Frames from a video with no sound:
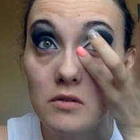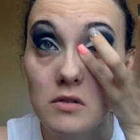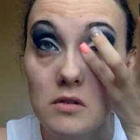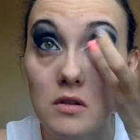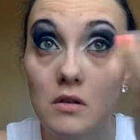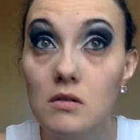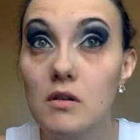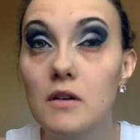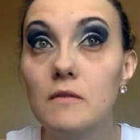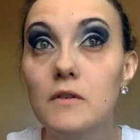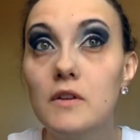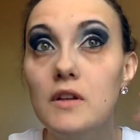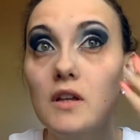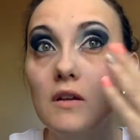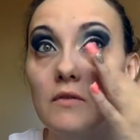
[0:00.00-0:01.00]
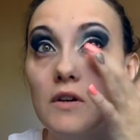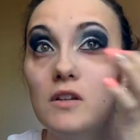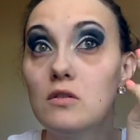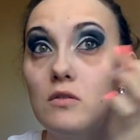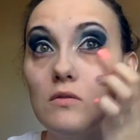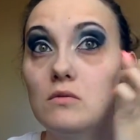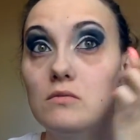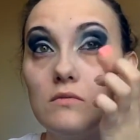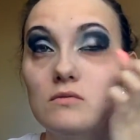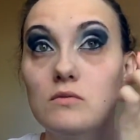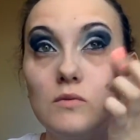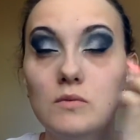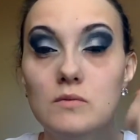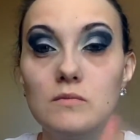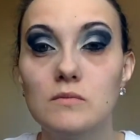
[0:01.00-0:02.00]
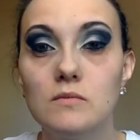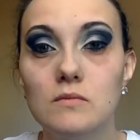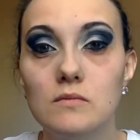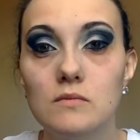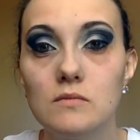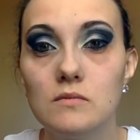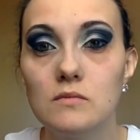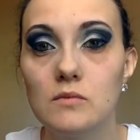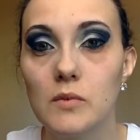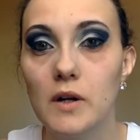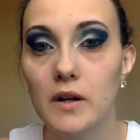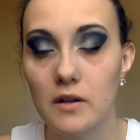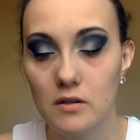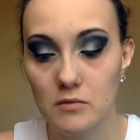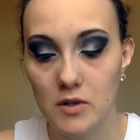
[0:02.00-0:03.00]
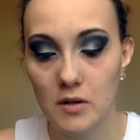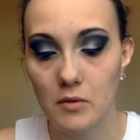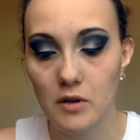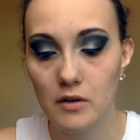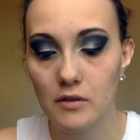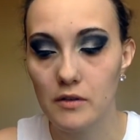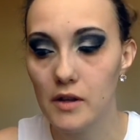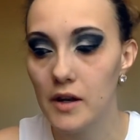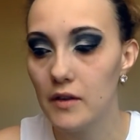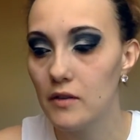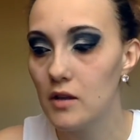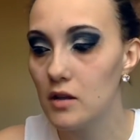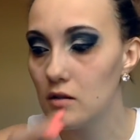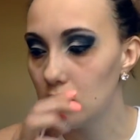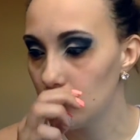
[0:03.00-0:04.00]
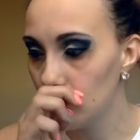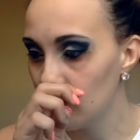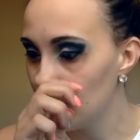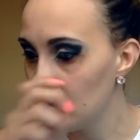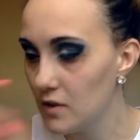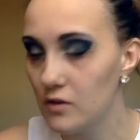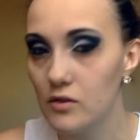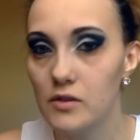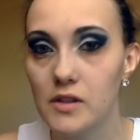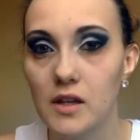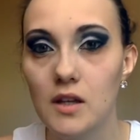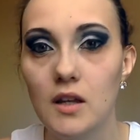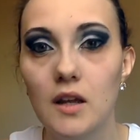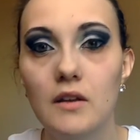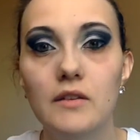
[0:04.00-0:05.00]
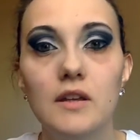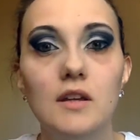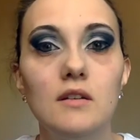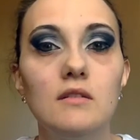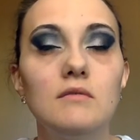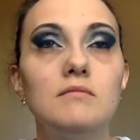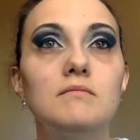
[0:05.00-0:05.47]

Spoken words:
so I feel like if I don't wear it on my waterline, that I look like an alien.